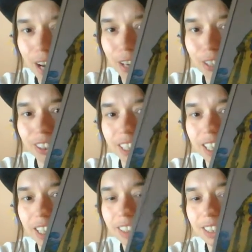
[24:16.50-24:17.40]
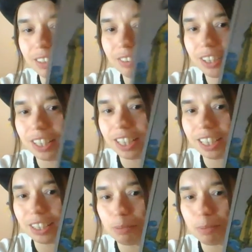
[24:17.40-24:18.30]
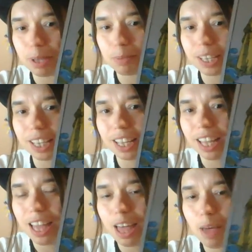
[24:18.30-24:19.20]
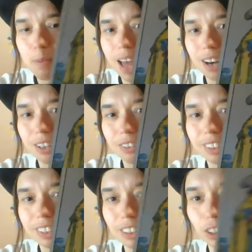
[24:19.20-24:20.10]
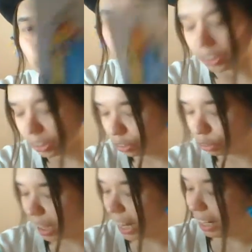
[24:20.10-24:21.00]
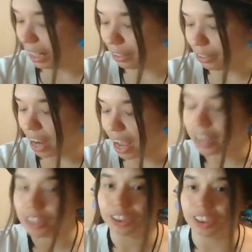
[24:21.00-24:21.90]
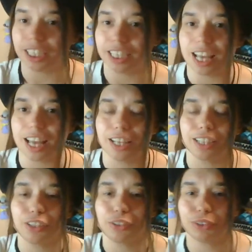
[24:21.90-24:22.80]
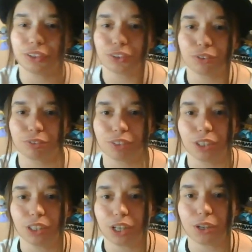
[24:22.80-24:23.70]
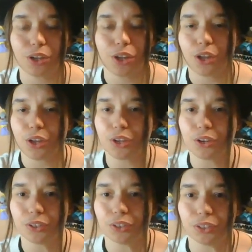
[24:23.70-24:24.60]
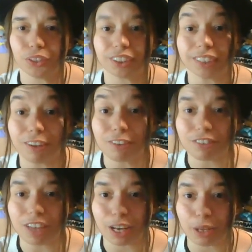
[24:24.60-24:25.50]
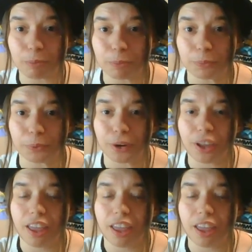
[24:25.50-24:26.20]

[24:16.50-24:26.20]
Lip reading: energy, because I feel like there may be a matter of the situation draining your energy, and you just don't feel like you're yourself anymore,